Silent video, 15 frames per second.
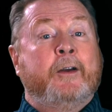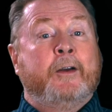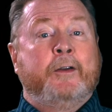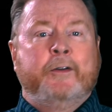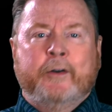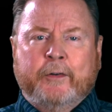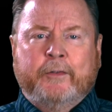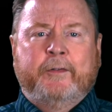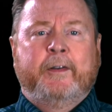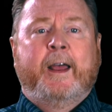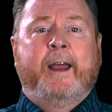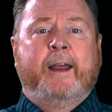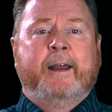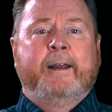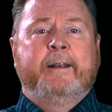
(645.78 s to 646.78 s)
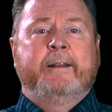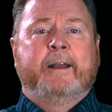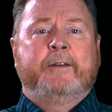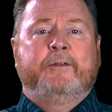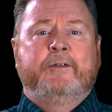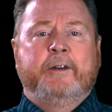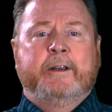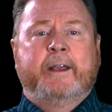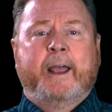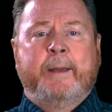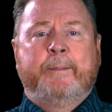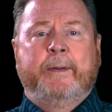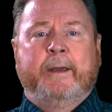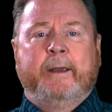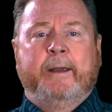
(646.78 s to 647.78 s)
You're saying that
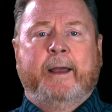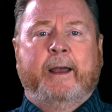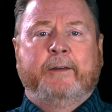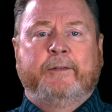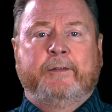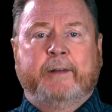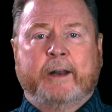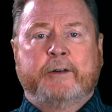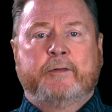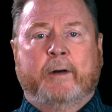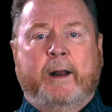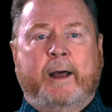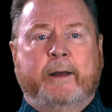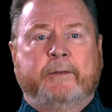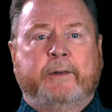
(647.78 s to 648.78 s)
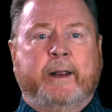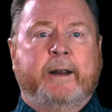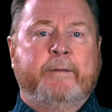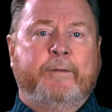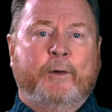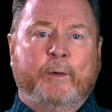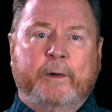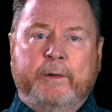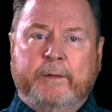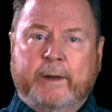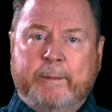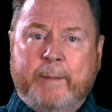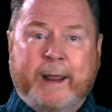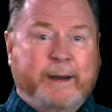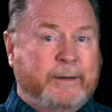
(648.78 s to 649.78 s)
GKP has centralized influence
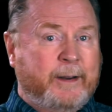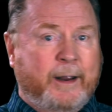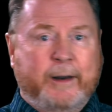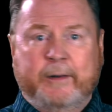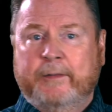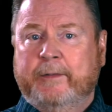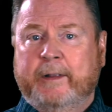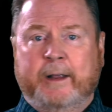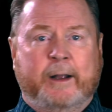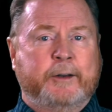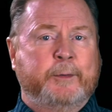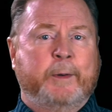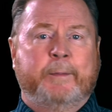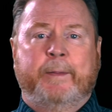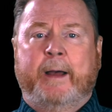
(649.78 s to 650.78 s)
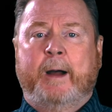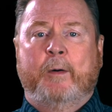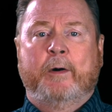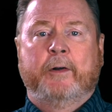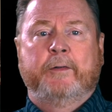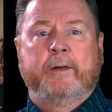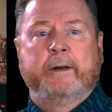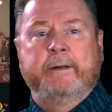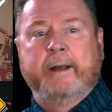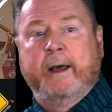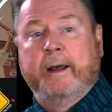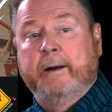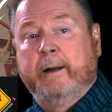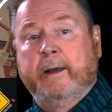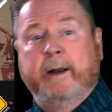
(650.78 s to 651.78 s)
and maintains the ultimate power to shut
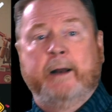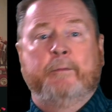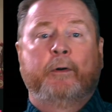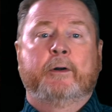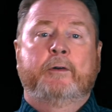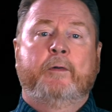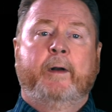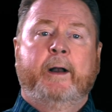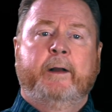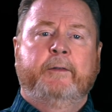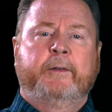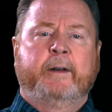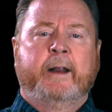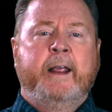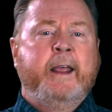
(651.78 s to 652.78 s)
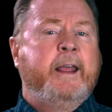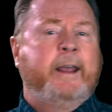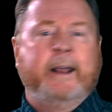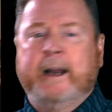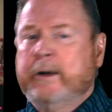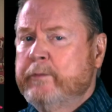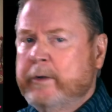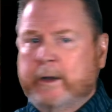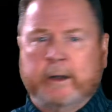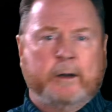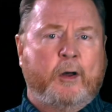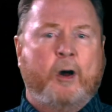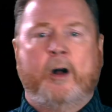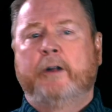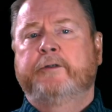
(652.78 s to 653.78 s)
down any real critics and any real
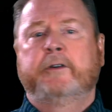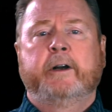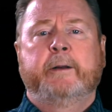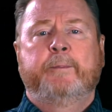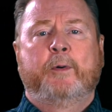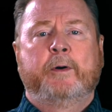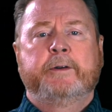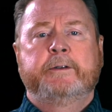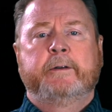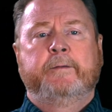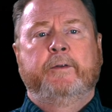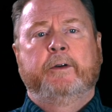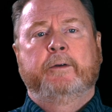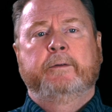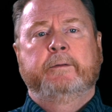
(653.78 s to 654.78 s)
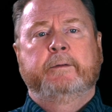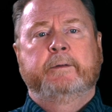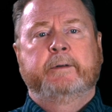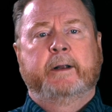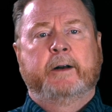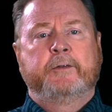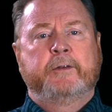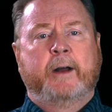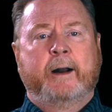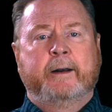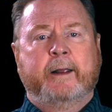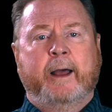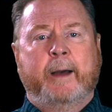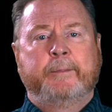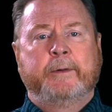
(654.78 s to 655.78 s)
alternate points of view, said a shocked
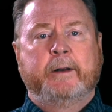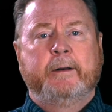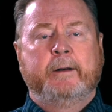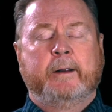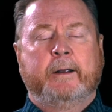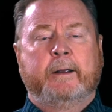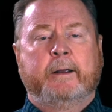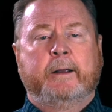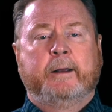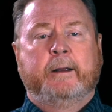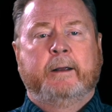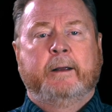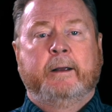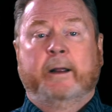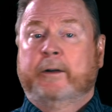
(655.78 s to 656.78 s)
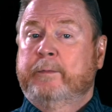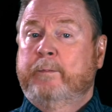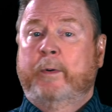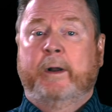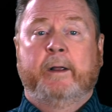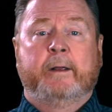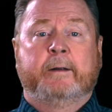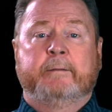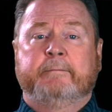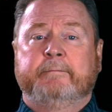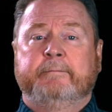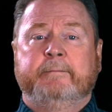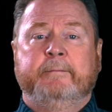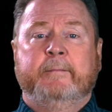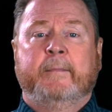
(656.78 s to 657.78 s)
captain. It's brilliant
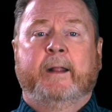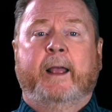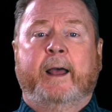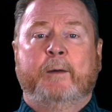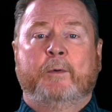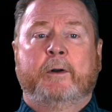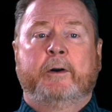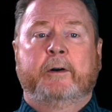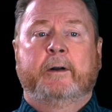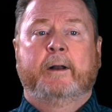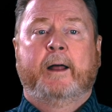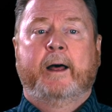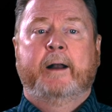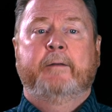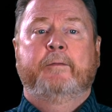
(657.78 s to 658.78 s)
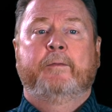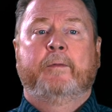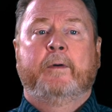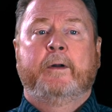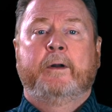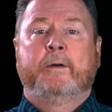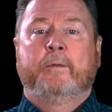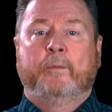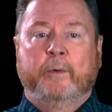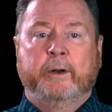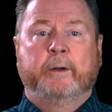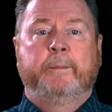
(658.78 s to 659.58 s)
and will hurt a lot of real